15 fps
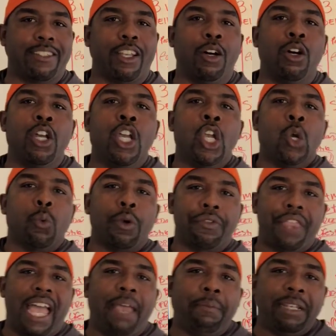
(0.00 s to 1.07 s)
So with
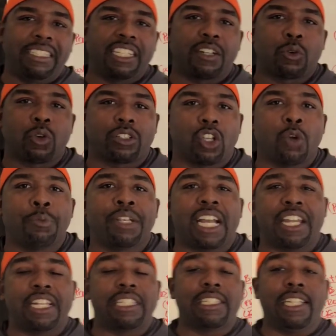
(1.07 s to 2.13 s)
that being said, of course, I hope you
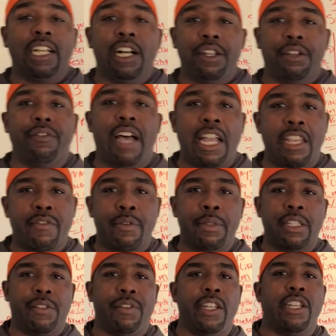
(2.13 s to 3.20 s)
got a ton of value from
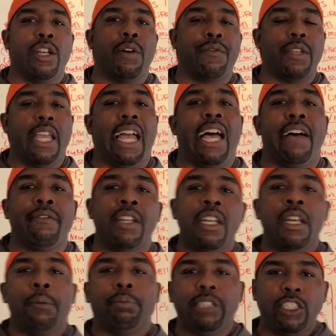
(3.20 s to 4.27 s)
this video. If you
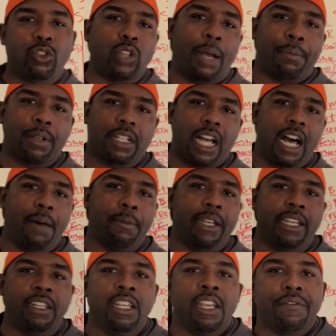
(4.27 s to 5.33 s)
have, please drop a
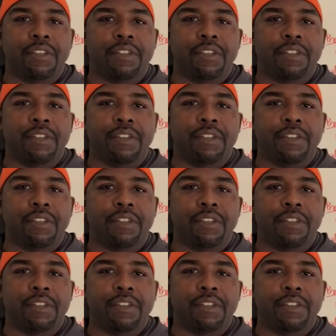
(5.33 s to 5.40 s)
comment.